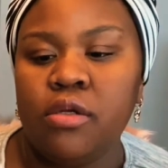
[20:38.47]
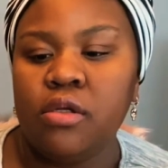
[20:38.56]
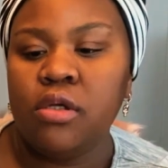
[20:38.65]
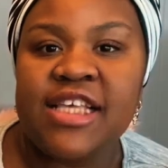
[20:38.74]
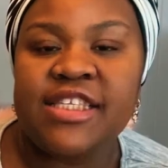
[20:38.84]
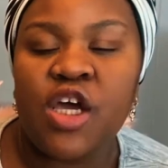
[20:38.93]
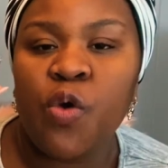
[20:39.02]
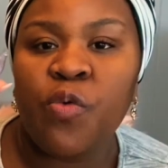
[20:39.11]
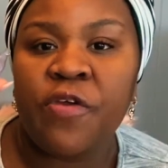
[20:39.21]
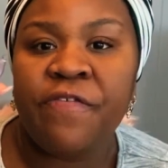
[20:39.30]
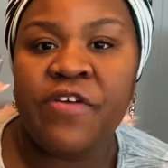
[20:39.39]
As a
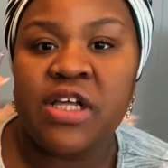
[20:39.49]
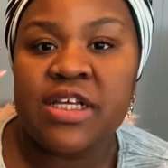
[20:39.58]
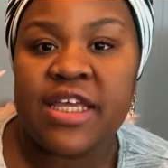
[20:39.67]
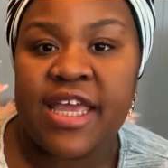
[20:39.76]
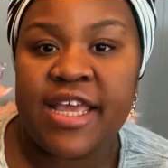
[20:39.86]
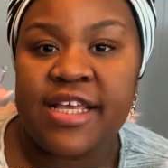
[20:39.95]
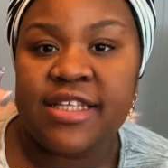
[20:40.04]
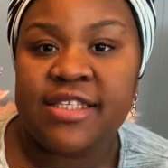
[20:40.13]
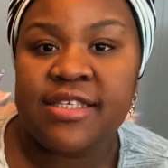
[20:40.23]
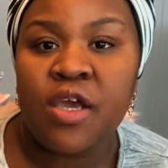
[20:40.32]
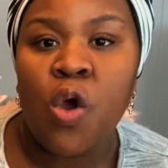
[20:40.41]
refill
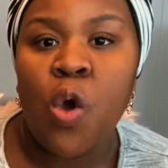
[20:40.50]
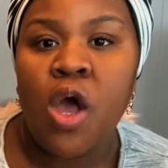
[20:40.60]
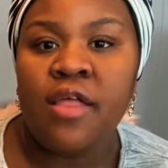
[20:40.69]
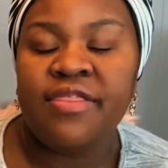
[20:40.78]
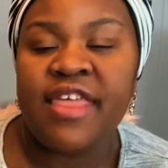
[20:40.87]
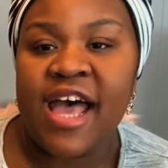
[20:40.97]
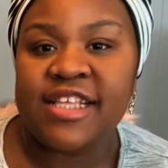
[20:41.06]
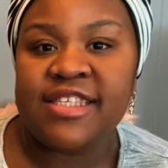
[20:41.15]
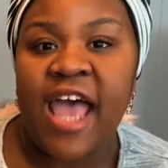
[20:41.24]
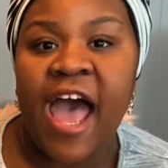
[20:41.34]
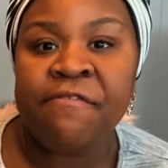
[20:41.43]
kit that
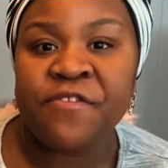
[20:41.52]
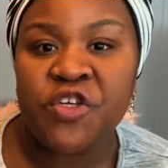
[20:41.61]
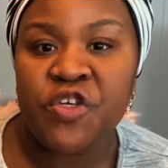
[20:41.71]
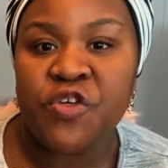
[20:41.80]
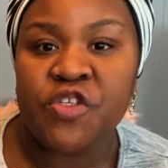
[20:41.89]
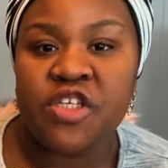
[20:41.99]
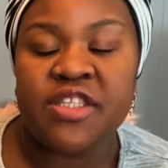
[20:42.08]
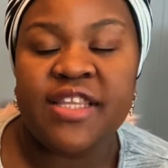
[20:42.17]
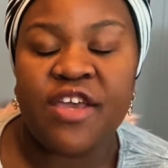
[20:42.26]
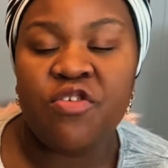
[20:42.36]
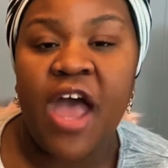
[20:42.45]
after using
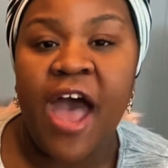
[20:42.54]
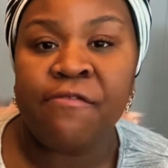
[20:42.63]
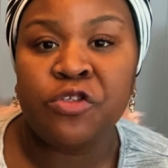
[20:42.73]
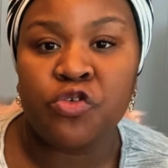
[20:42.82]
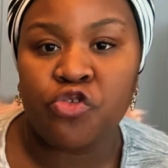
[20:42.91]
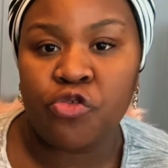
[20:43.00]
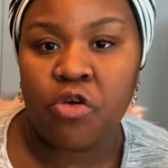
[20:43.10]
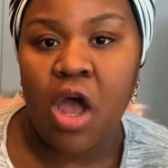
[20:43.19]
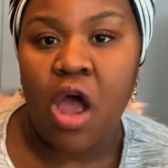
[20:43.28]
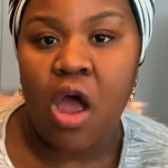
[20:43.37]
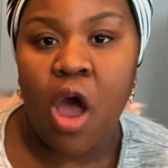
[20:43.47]
that you have to throw
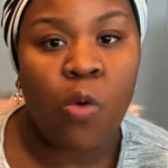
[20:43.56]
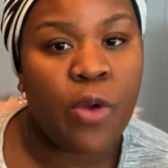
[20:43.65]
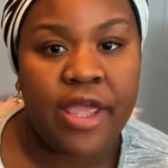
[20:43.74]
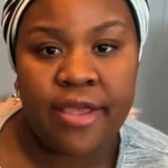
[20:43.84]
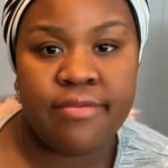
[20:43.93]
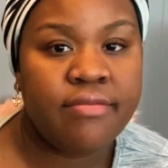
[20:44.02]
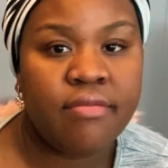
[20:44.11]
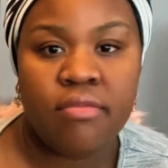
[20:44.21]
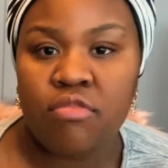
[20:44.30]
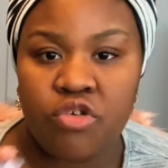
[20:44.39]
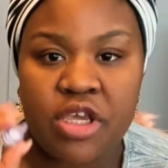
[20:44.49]
away.
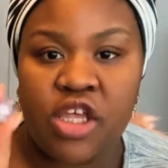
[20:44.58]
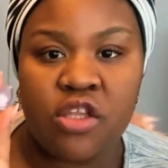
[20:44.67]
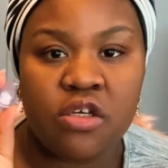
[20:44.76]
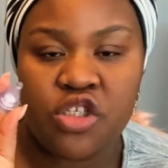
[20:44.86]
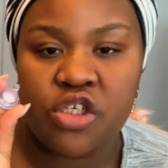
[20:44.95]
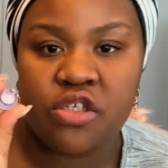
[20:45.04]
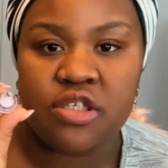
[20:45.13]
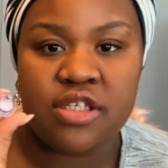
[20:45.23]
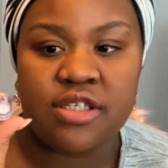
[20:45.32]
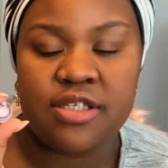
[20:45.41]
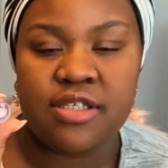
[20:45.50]
You cannot use
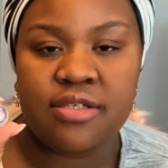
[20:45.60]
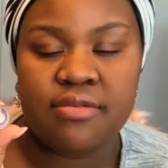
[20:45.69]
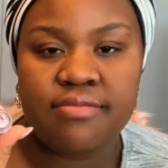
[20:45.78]
this.